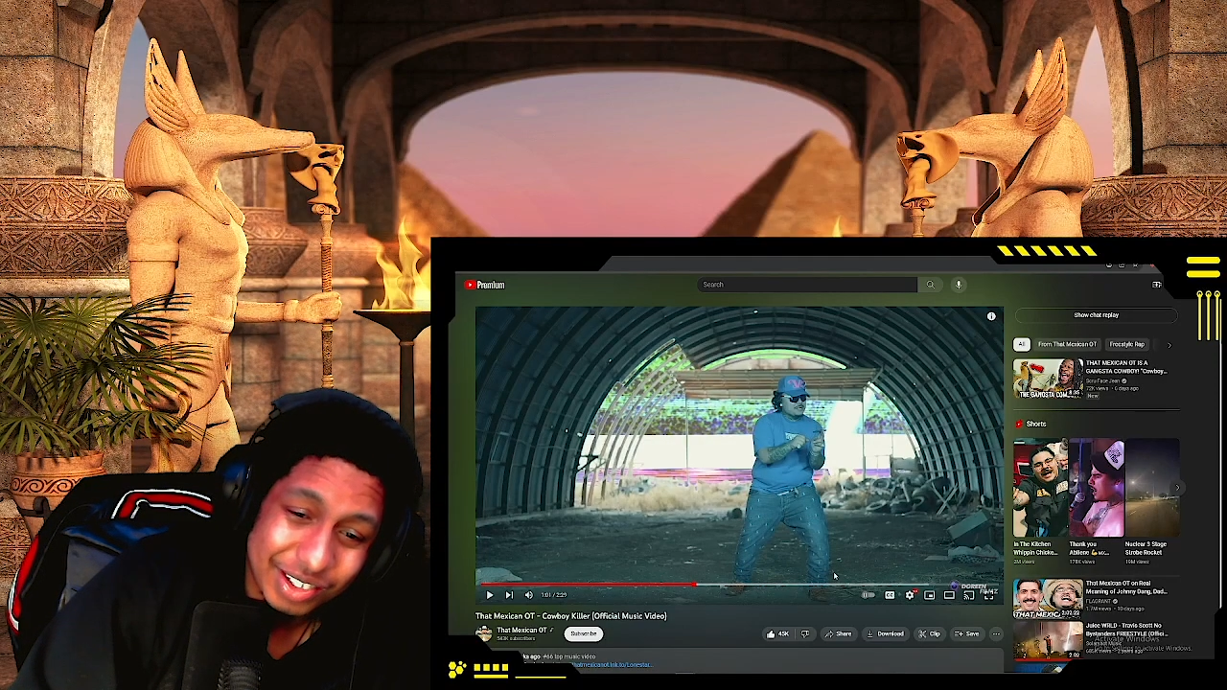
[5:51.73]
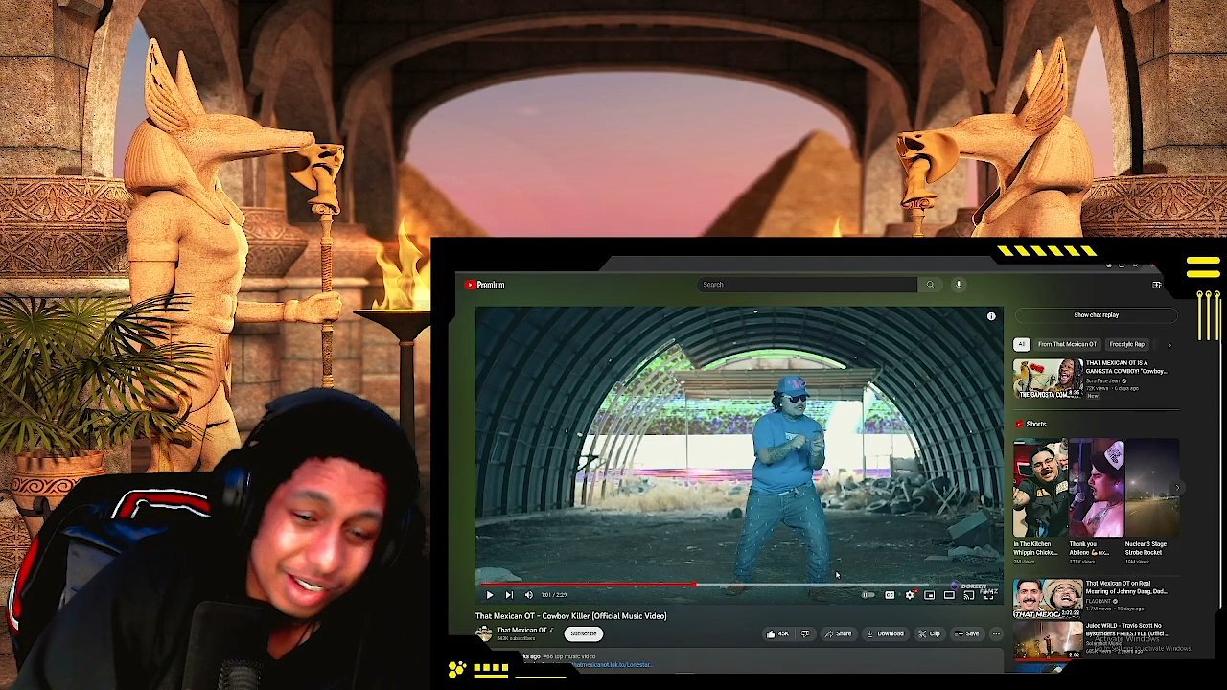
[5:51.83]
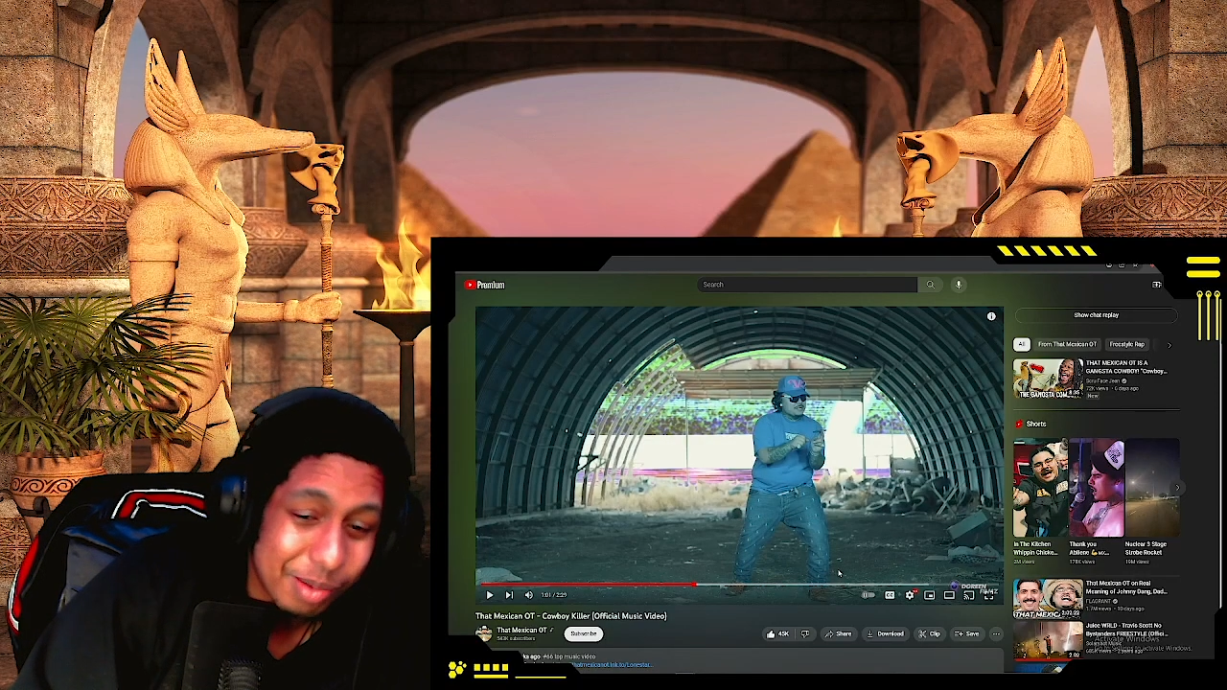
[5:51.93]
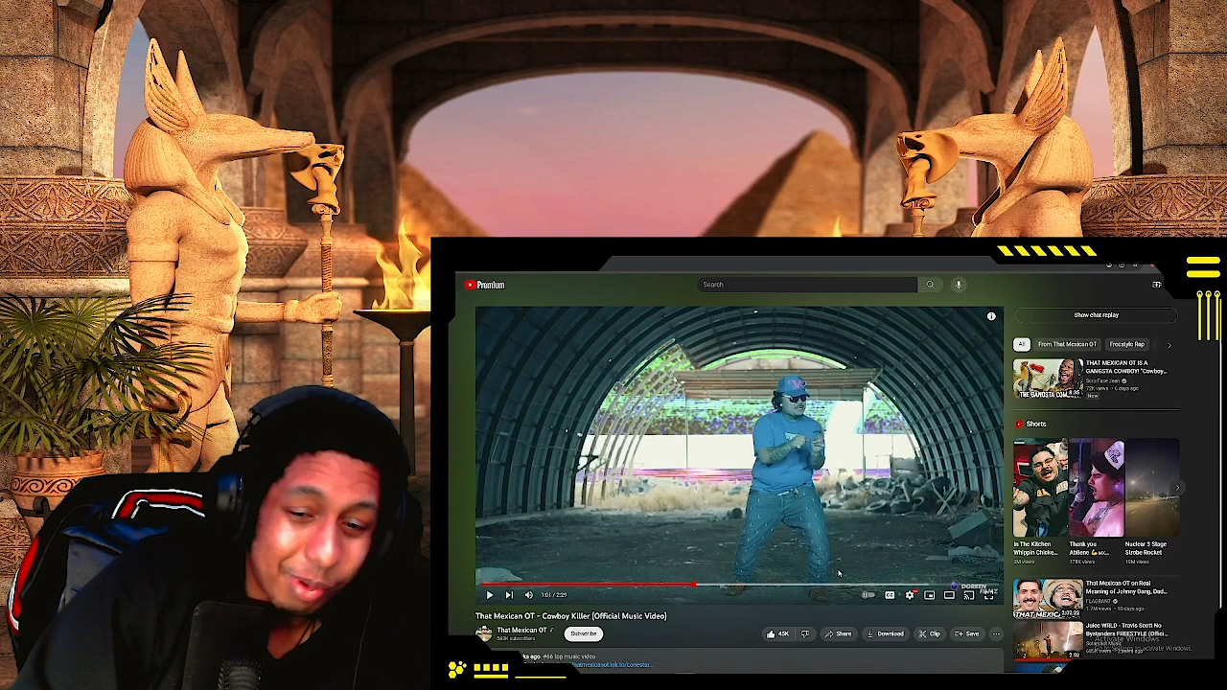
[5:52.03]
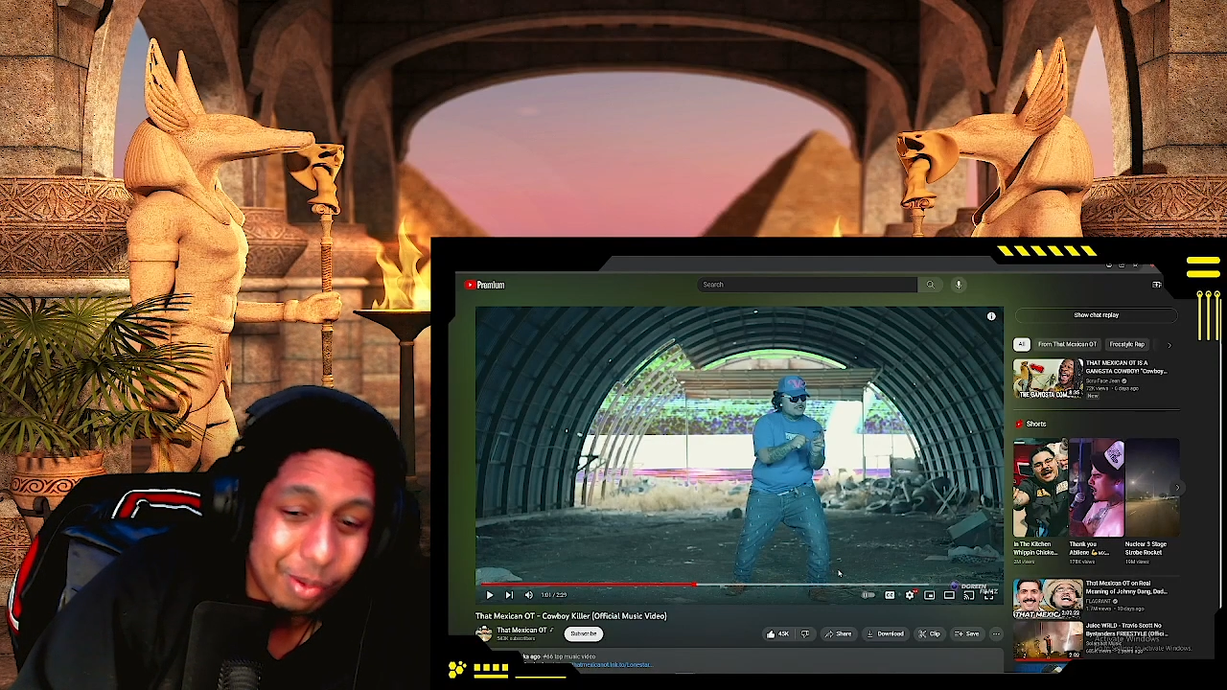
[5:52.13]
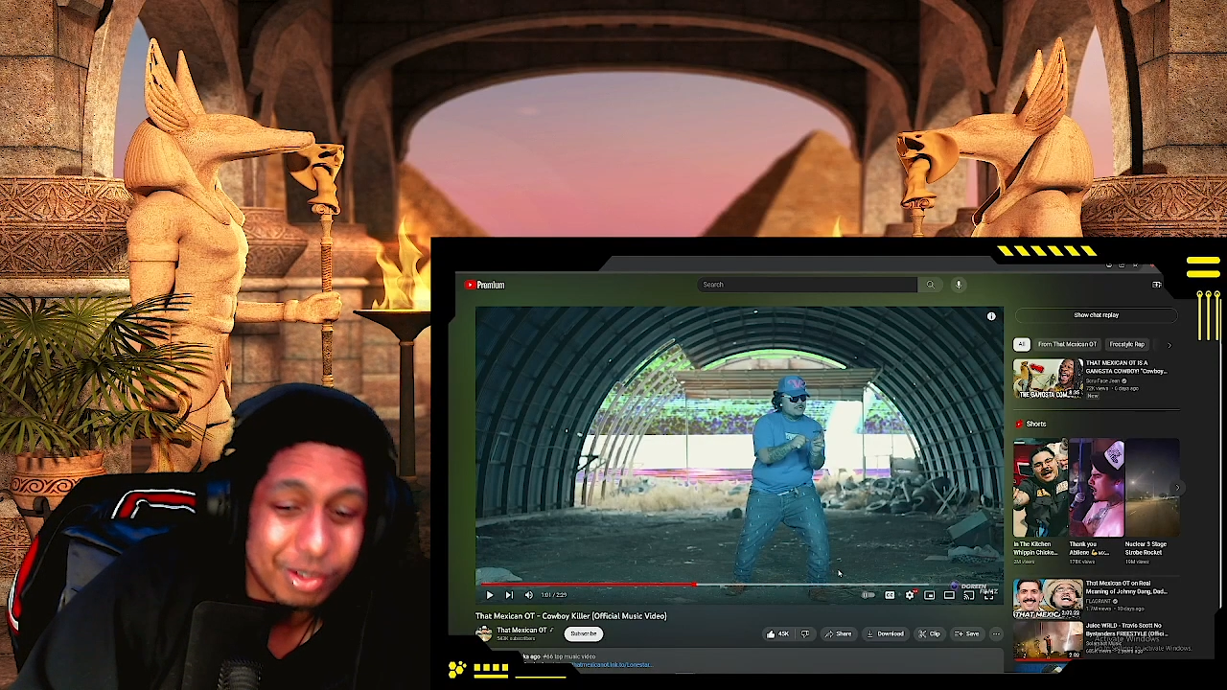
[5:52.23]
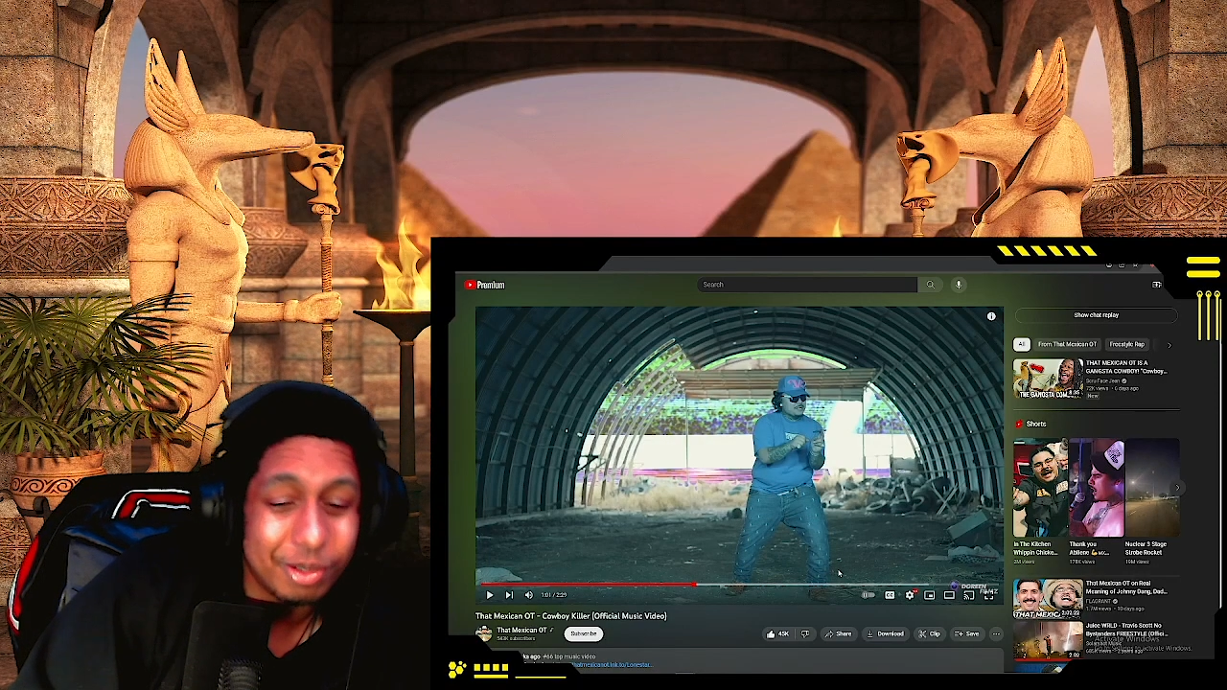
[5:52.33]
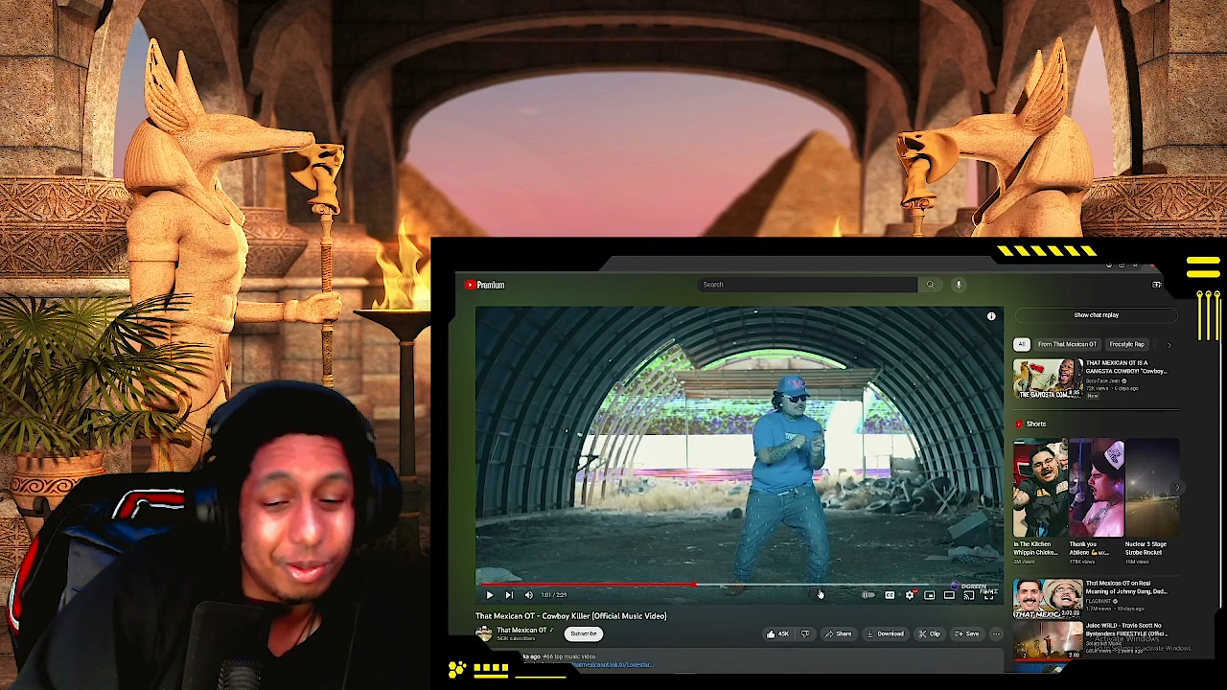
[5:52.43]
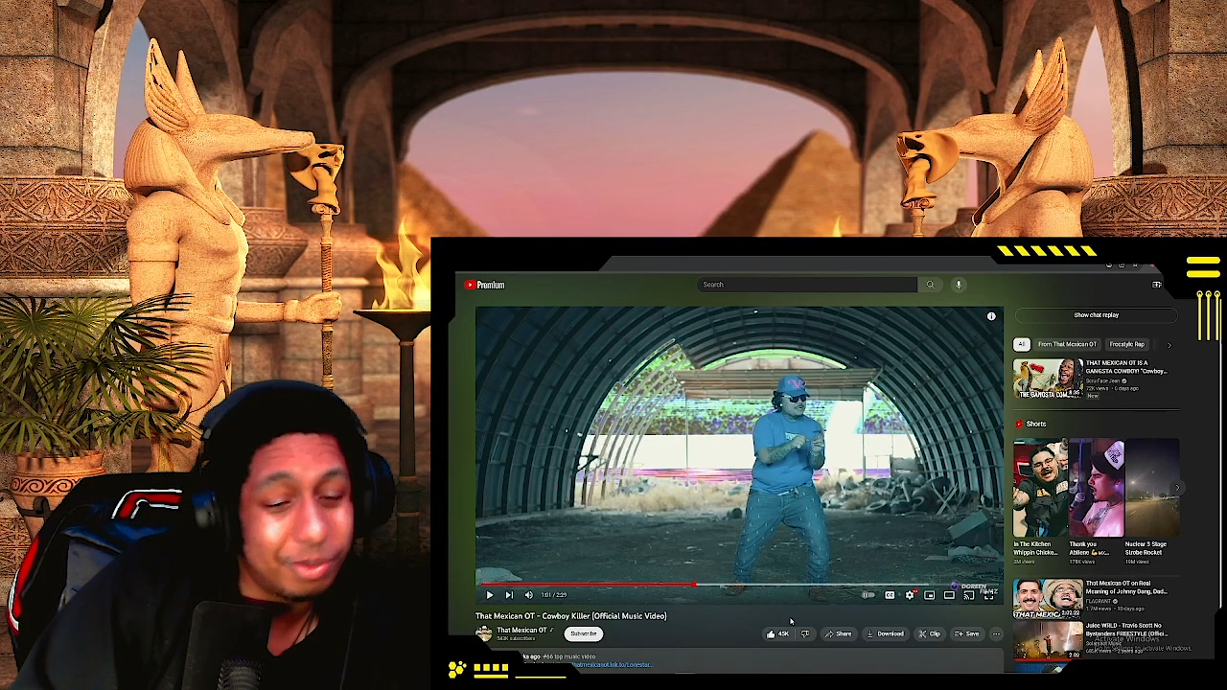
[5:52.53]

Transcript: hip hop with